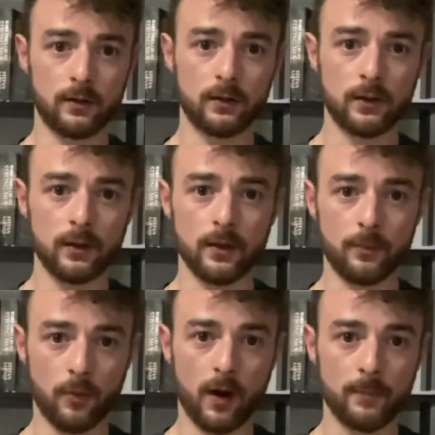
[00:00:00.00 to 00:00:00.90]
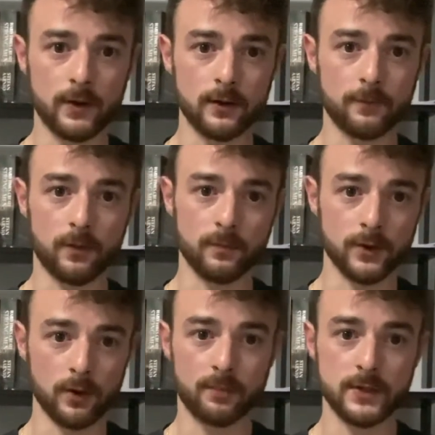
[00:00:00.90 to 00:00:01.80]
the property from your
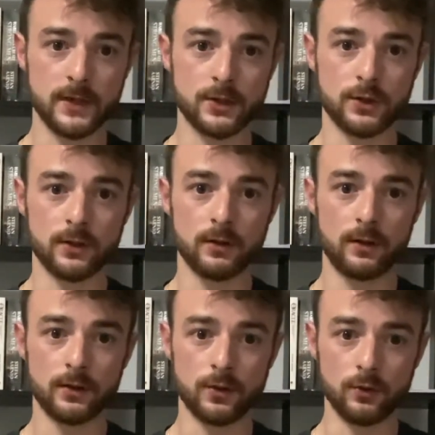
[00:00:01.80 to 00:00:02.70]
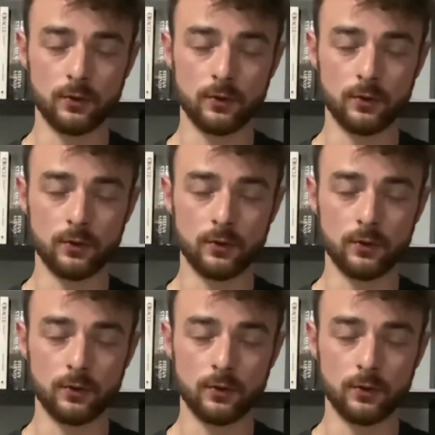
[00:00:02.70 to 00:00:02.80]
possession to